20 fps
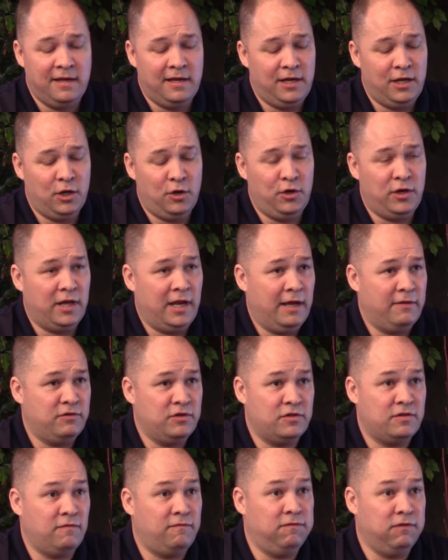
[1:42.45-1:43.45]
You could have
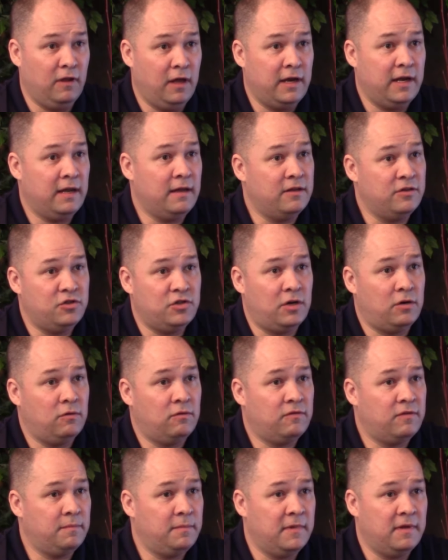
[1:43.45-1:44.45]
just flooding in
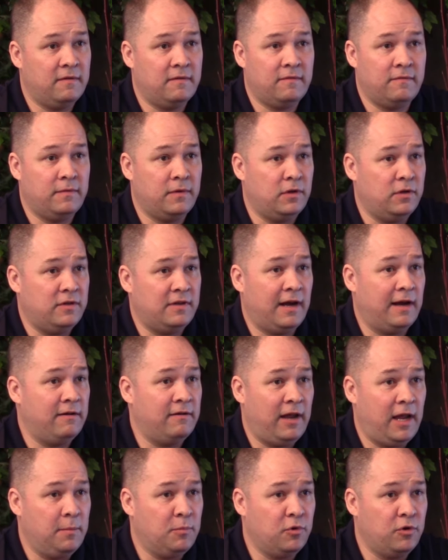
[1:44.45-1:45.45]
general from the entire
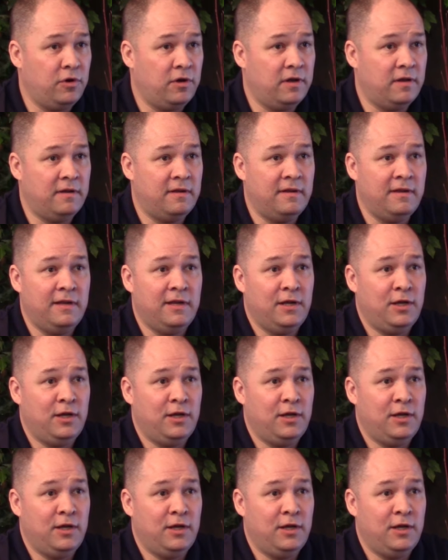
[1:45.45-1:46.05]
neighborhood.